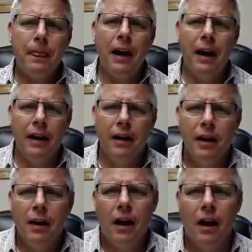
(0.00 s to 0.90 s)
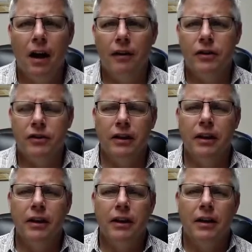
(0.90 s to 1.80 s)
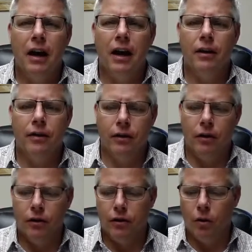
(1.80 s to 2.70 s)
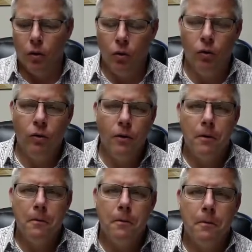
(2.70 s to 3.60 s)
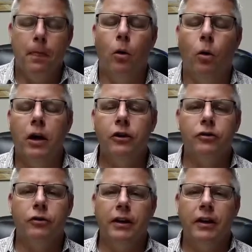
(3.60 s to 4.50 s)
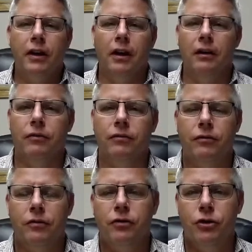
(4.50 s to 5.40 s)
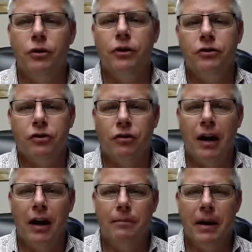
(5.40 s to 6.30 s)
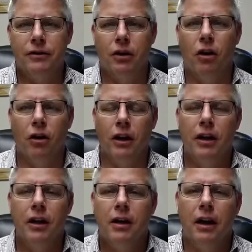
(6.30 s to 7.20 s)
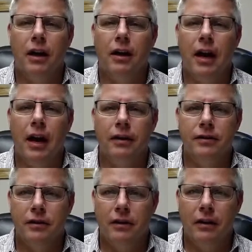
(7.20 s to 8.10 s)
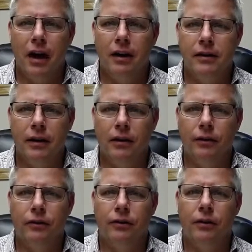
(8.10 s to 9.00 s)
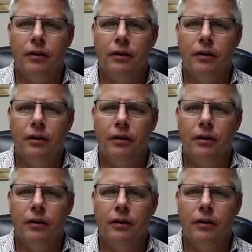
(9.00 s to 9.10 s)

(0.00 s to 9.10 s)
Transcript: And obviously the whole country of Judah is described as a harlot, as God tells